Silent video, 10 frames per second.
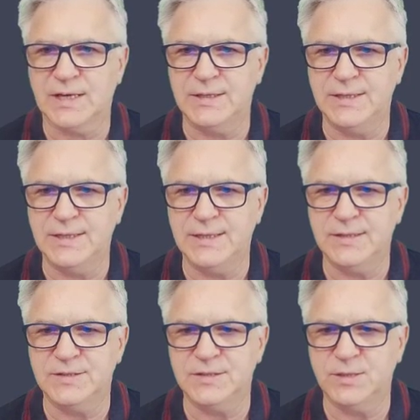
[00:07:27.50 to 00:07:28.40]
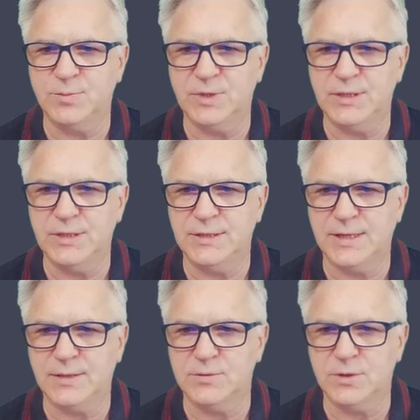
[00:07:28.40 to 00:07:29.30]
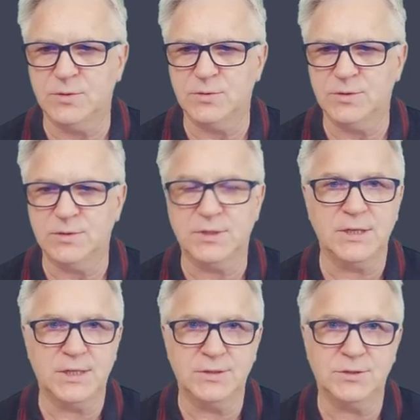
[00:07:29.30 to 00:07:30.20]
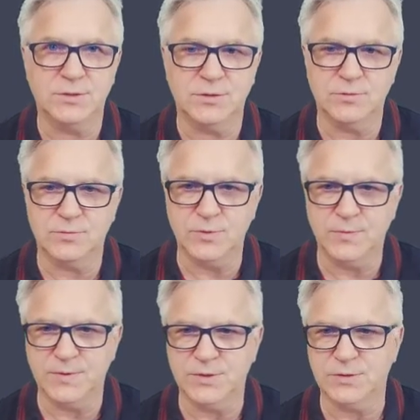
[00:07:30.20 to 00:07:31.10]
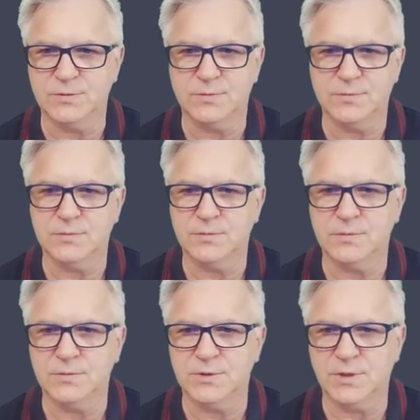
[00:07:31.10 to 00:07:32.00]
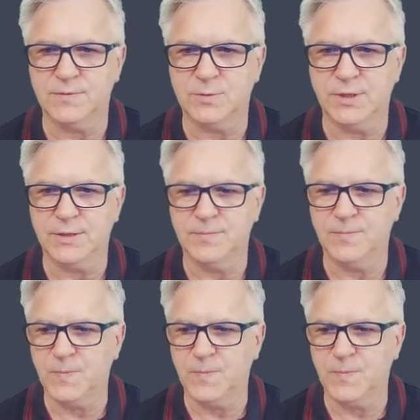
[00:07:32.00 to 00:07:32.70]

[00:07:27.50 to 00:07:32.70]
and here simply download the latest Rufus software.